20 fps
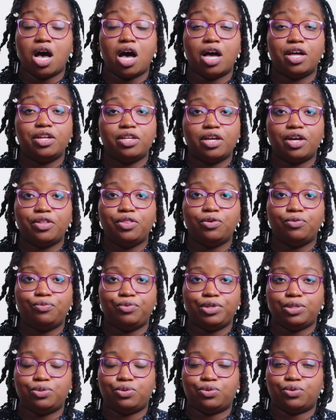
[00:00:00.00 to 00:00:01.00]
Another
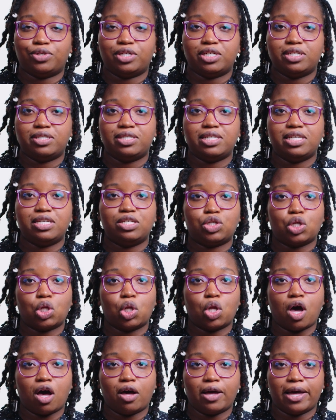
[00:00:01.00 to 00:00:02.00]
resource is
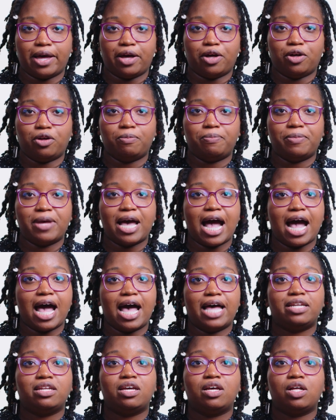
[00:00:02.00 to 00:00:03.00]
LawHelp
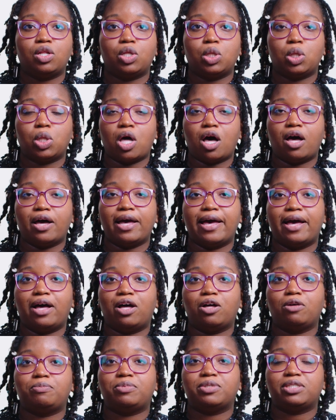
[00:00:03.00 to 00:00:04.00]
at
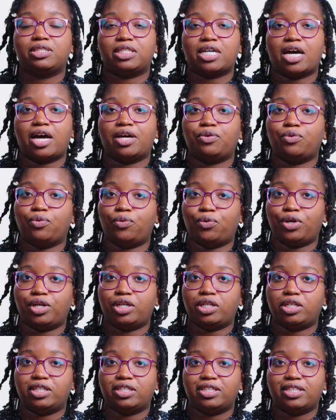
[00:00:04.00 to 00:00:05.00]
lawhelp.org.
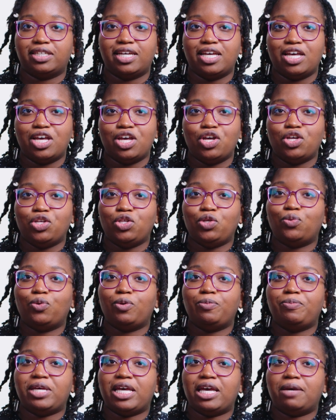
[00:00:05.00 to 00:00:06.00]
You
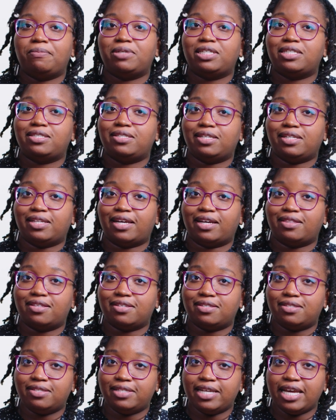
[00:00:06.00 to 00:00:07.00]
will be able to select the
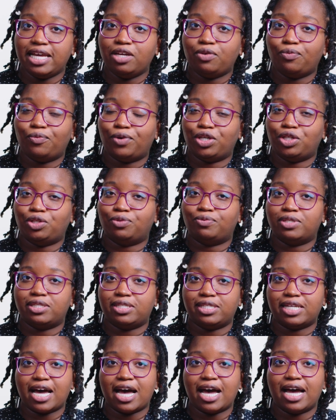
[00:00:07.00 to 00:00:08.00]
state where you
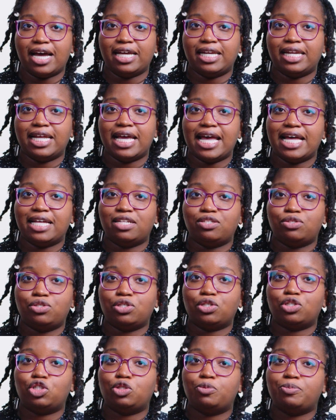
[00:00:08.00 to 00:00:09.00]
reside and
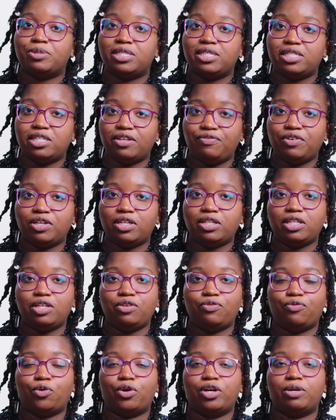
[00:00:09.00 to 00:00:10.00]
search specifically
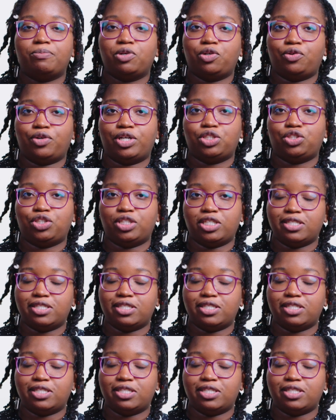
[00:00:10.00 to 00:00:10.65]
for immigration